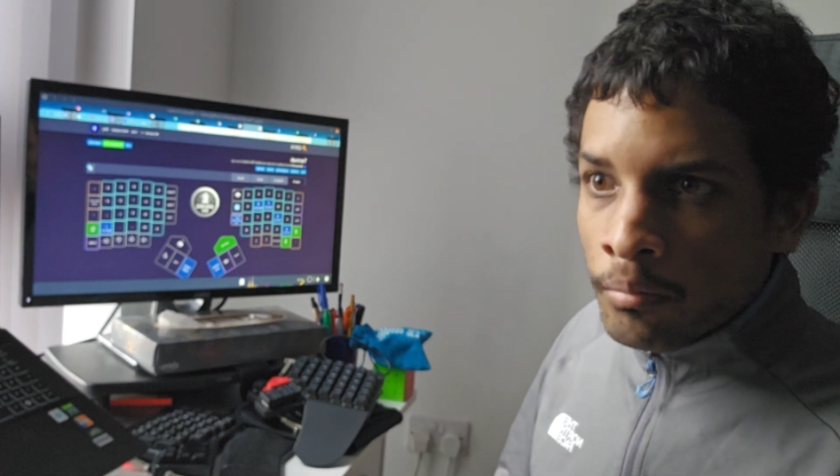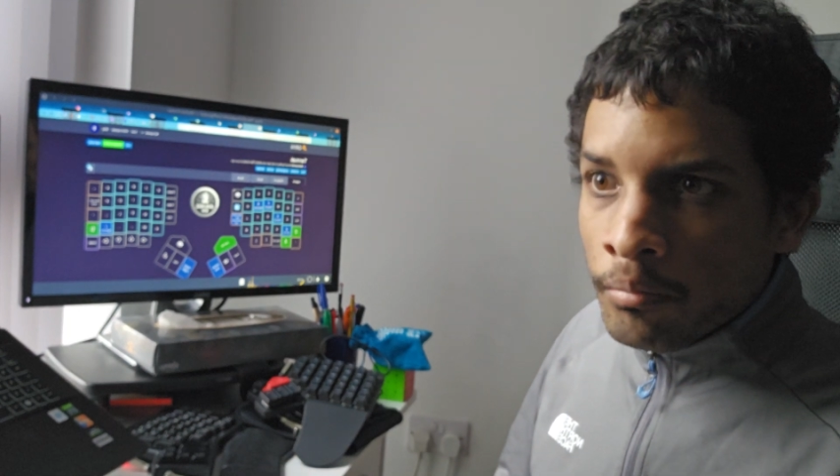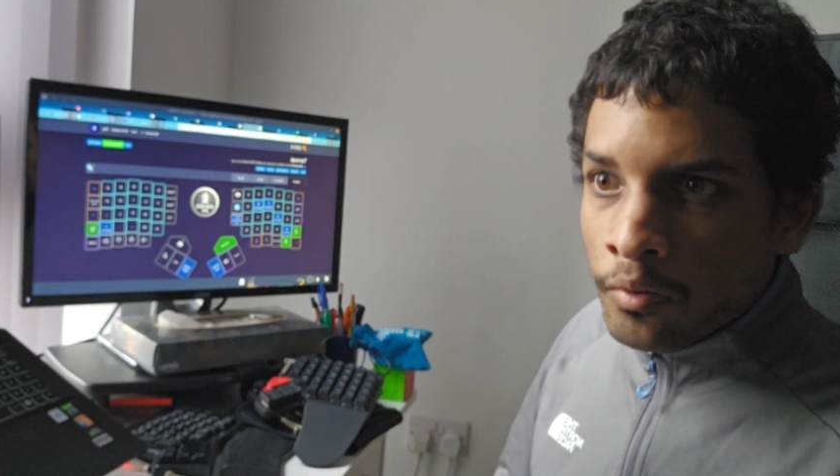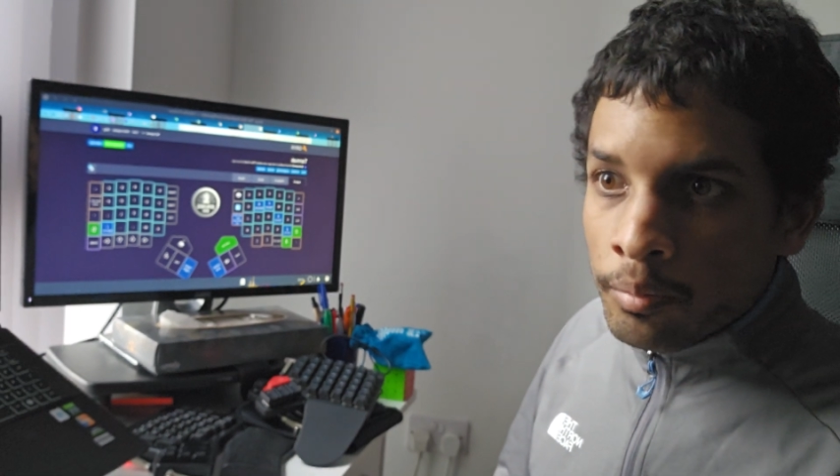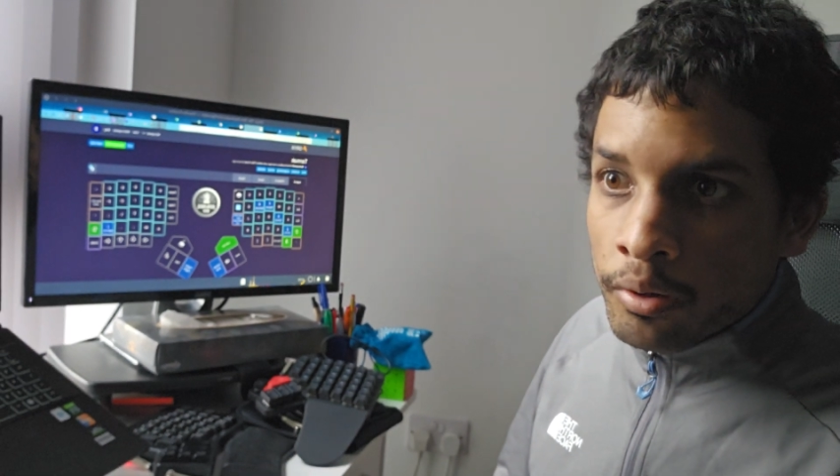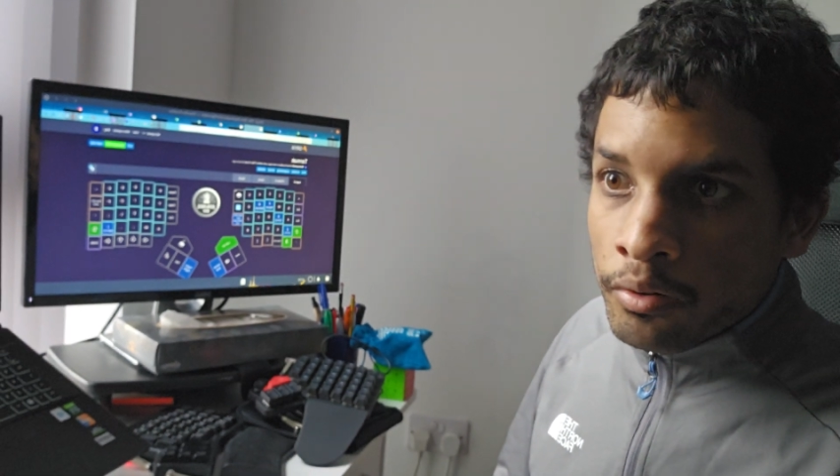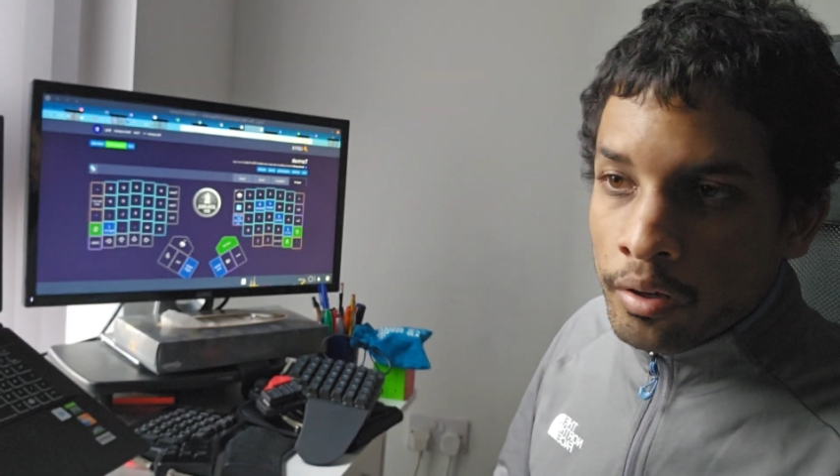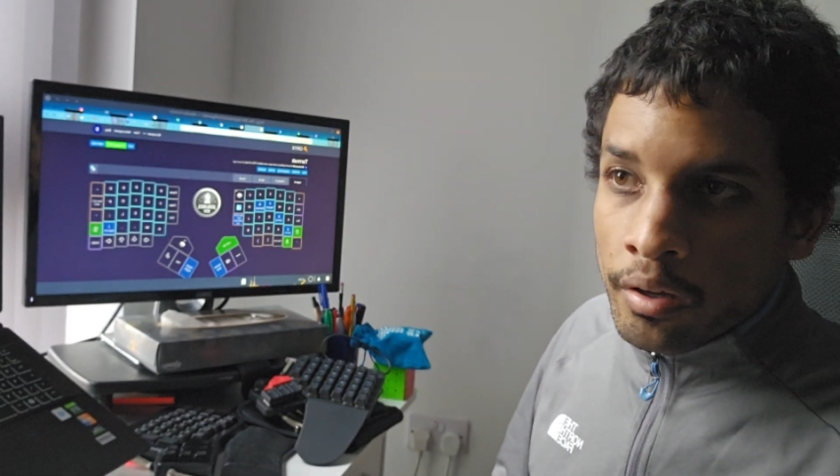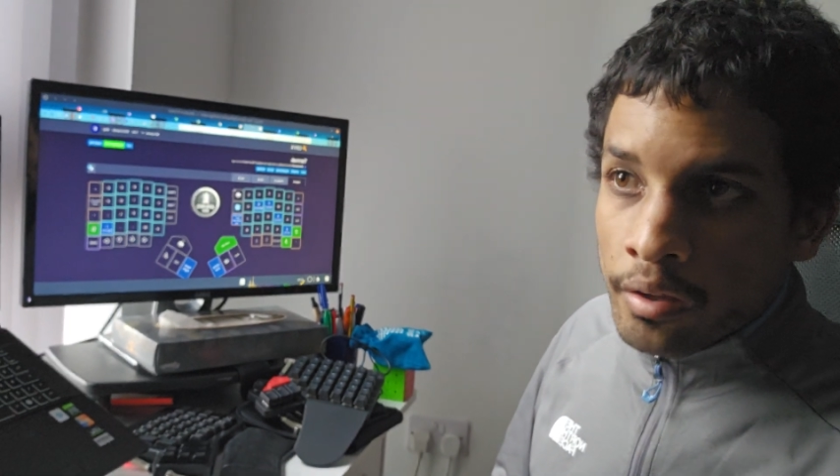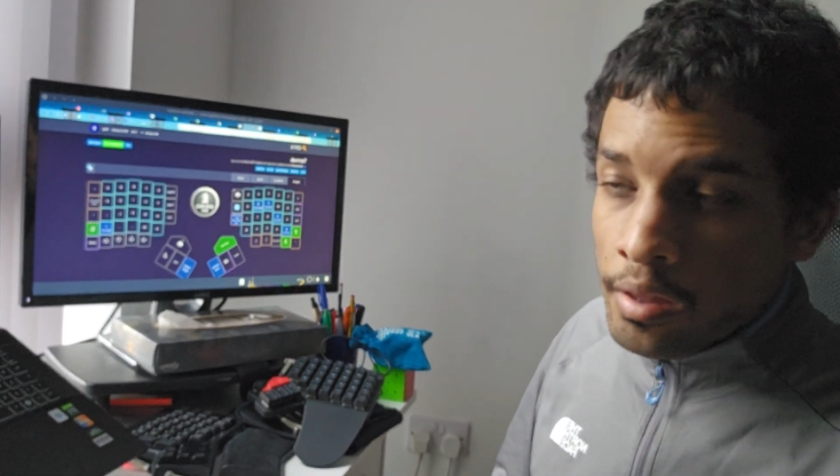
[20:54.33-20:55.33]
especially
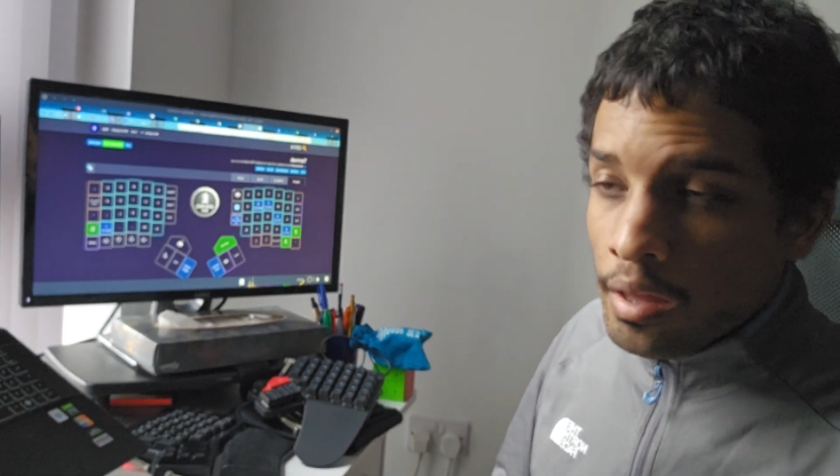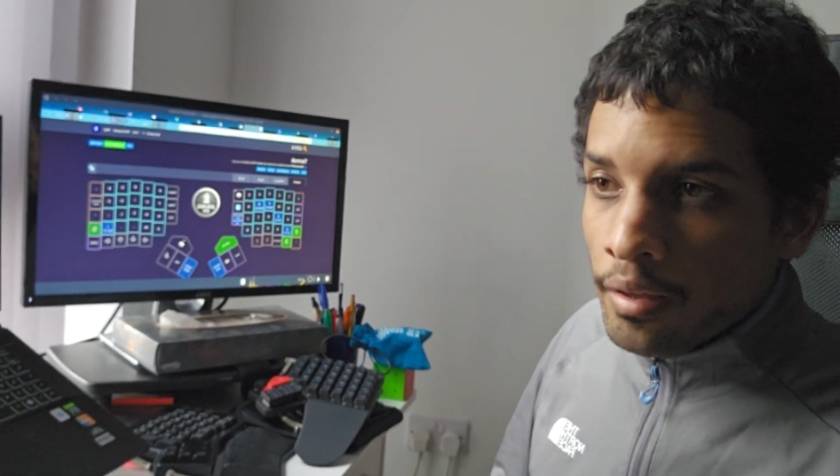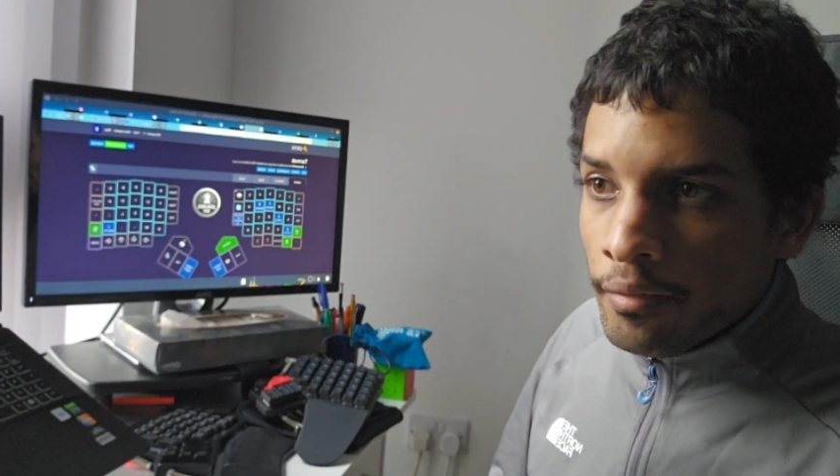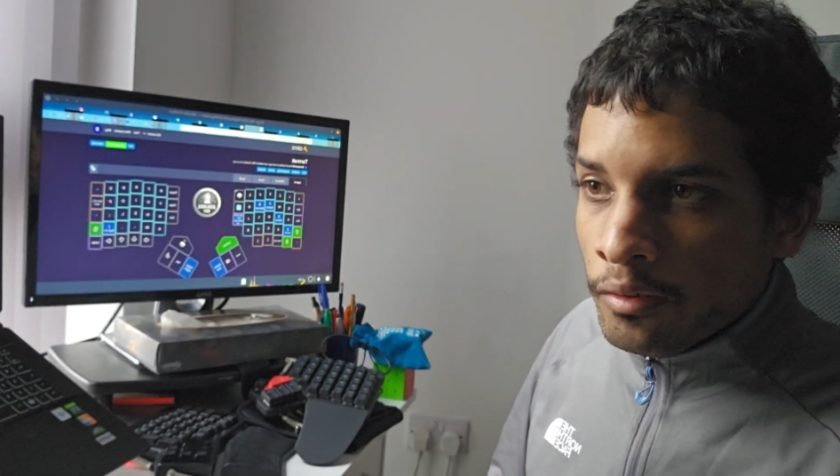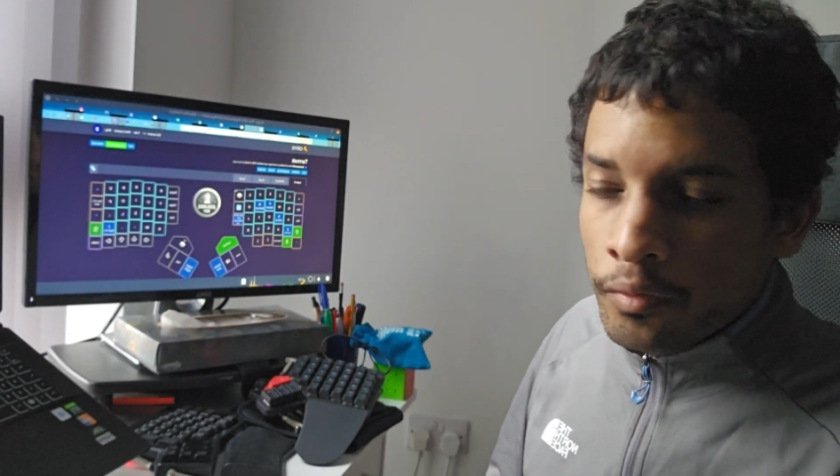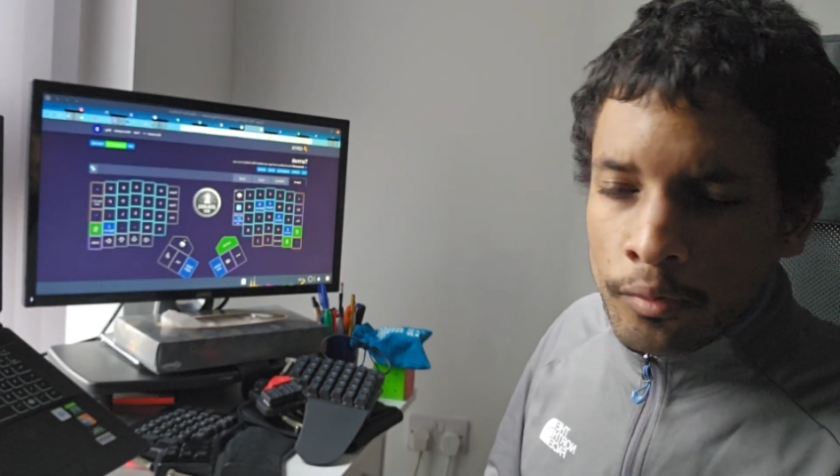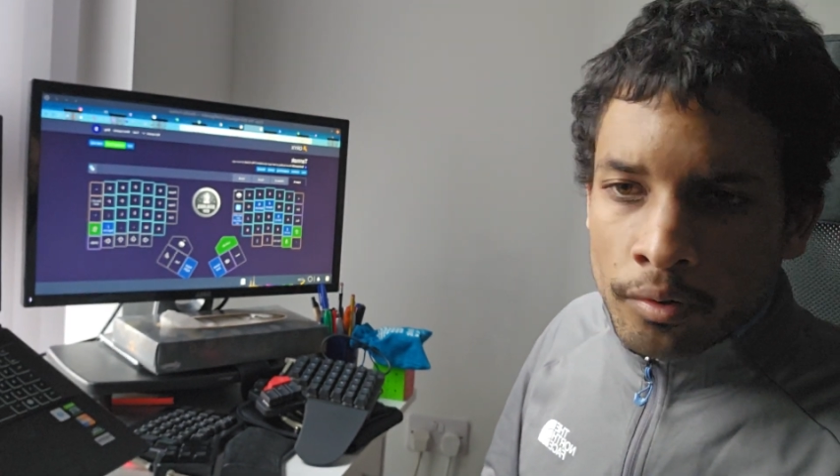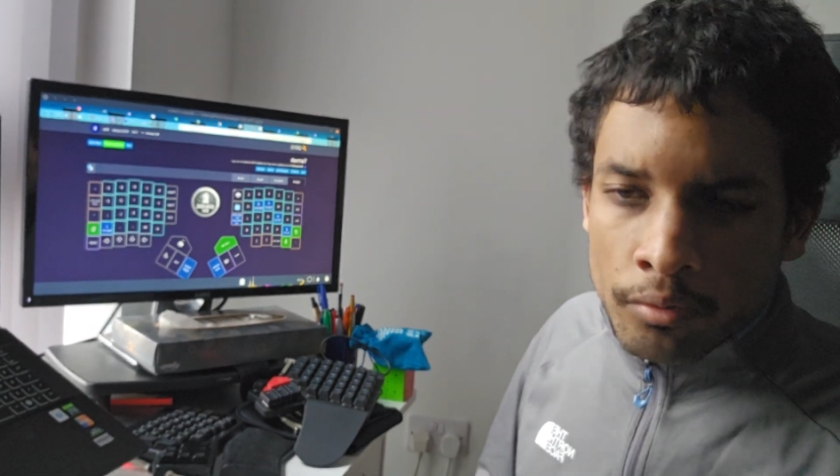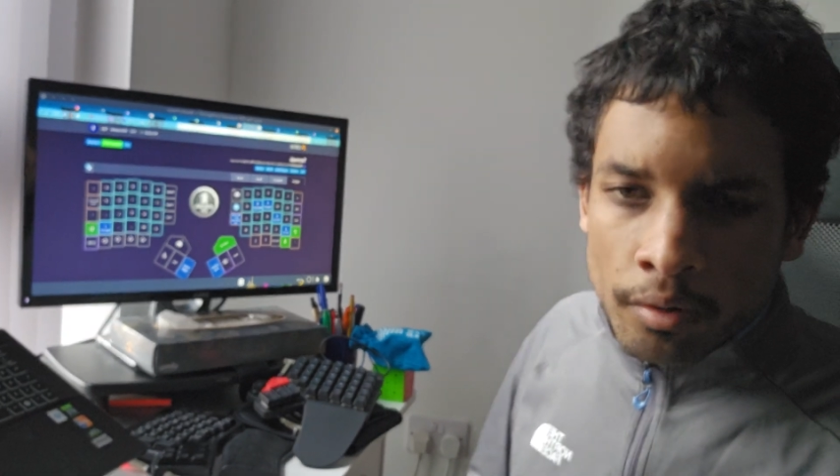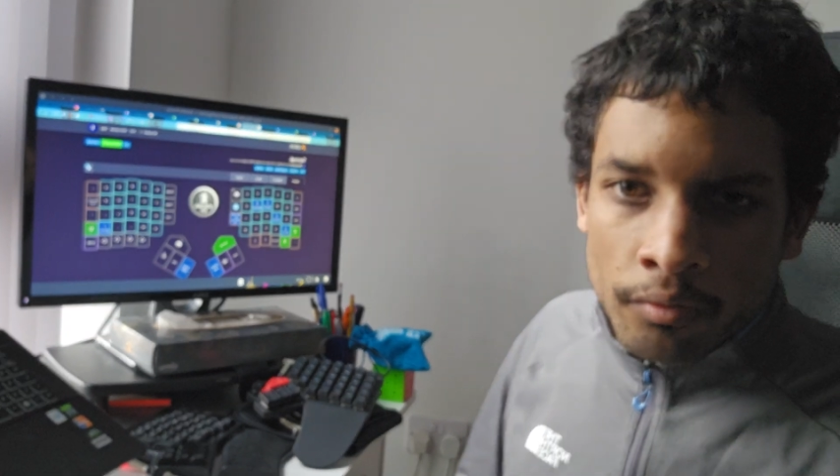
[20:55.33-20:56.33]
as of
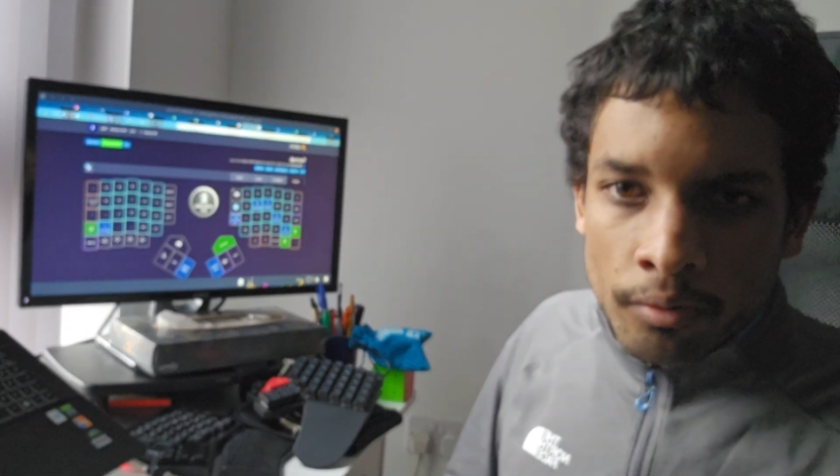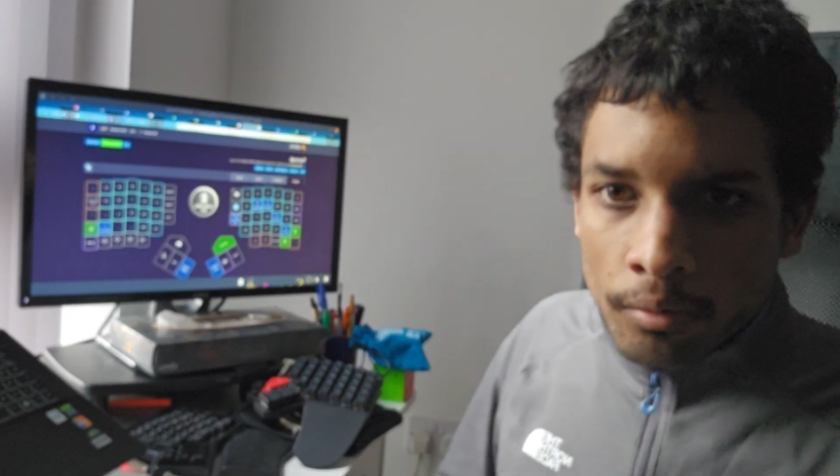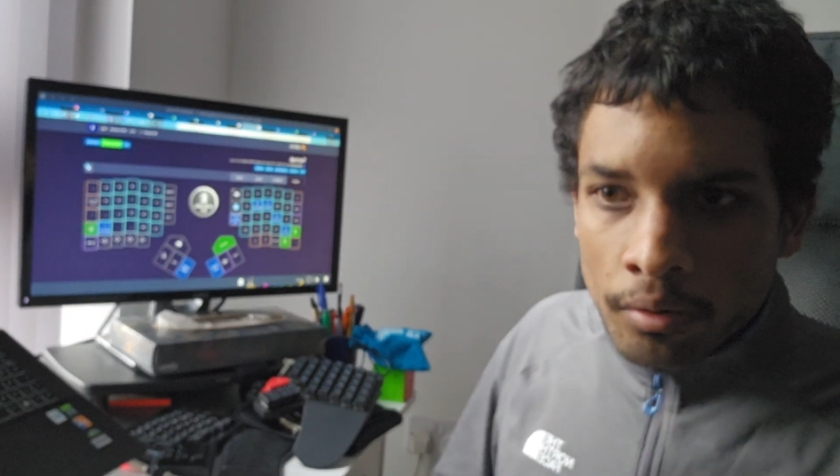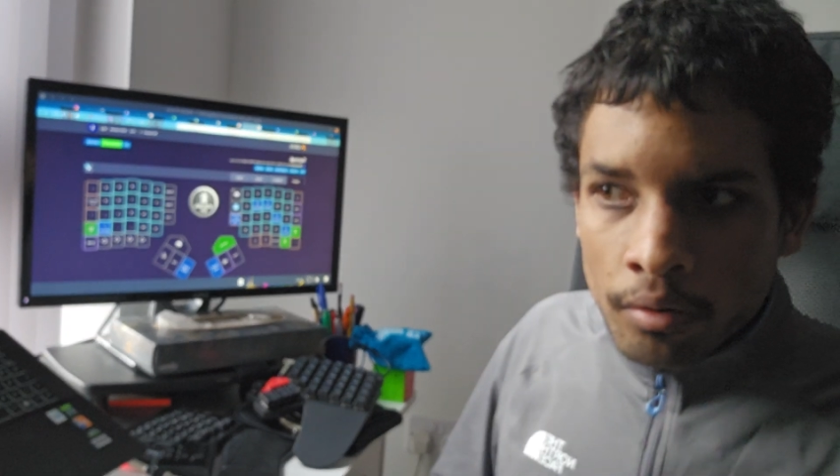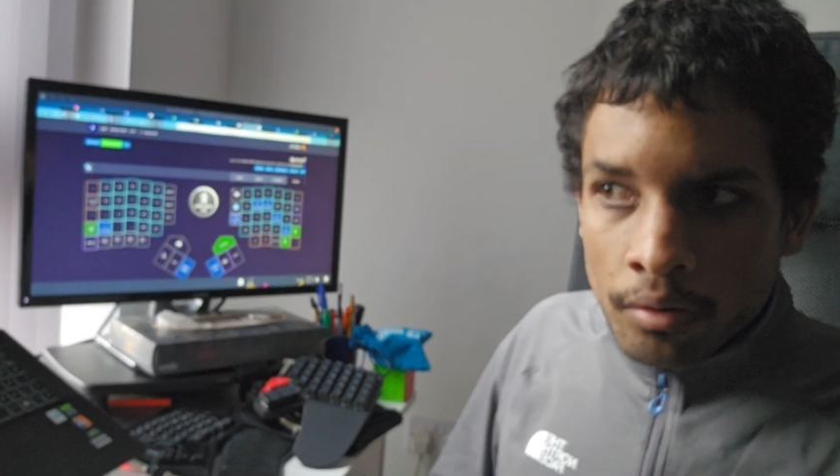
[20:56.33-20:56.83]
2024.